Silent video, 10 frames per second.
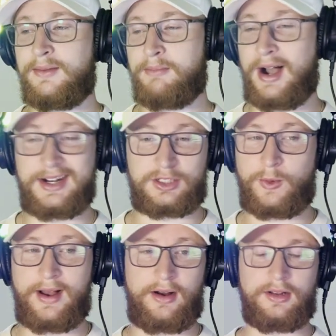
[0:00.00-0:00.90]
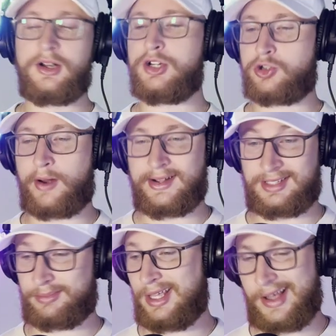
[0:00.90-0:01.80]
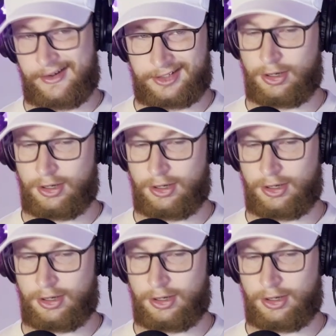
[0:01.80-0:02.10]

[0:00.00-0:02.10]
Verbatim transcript: Might as well try something else.